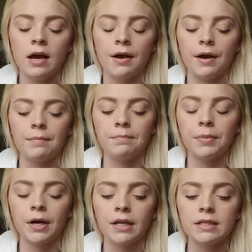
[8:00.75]

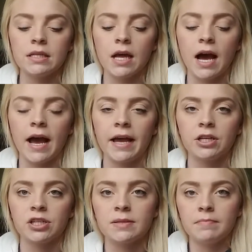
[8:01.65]
But I
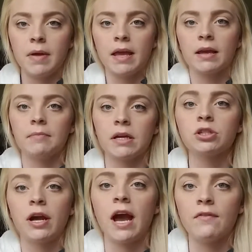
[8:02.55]
just make
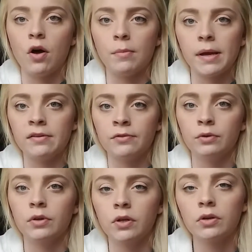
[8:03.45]
sure I have all my
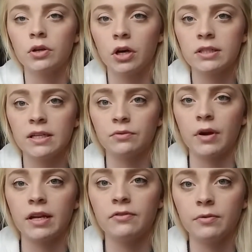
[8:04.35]
food cooked and
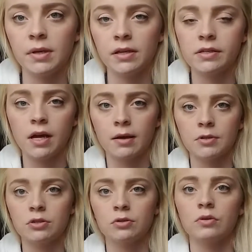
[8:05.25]
ready for me
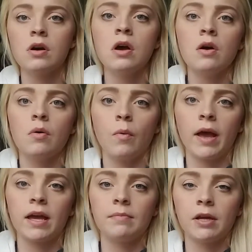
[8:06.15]
to
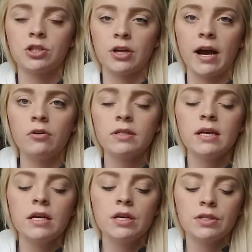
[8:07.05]
weigh and measure out.
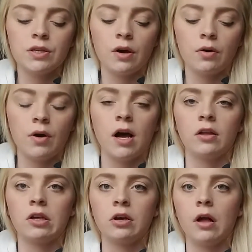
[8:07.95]
So I'll
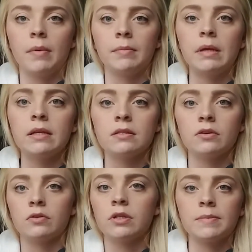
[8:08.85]
cook all my meat,
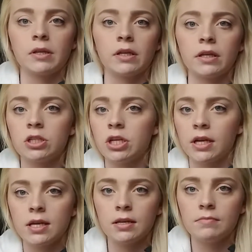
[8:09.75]
so typically
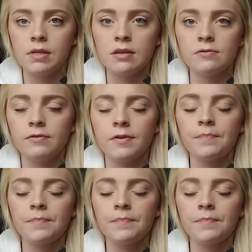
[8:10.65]
chicken and beef.